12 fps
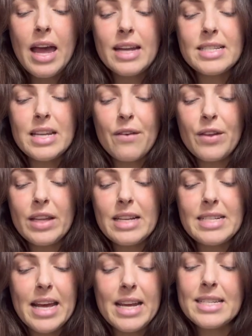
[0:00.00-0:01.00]
it's definitely
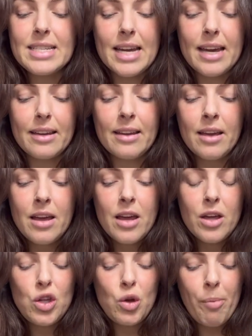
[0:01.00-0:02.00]
testing
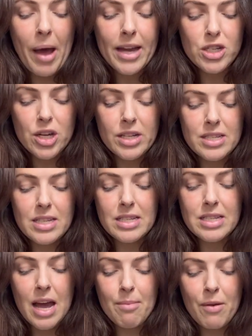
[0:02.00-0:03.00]
your patience
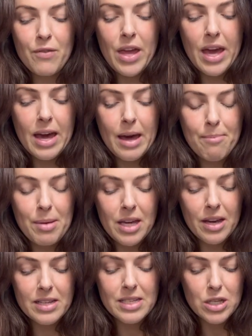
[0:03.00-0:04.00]
this time of year,
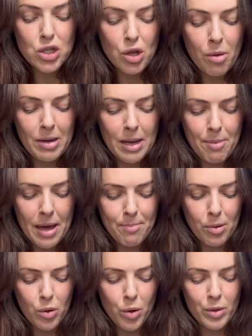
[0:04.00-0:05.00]
because there's so many
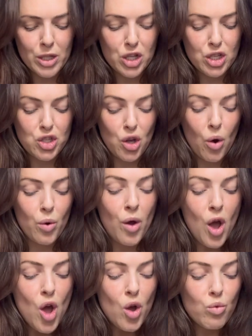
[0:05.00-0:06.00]
people who are just so
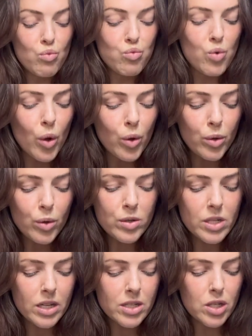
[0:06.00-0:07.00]

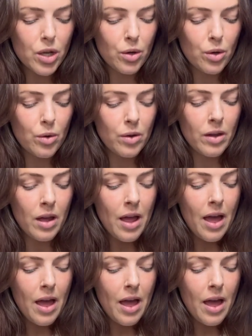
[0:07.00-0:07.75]
rude to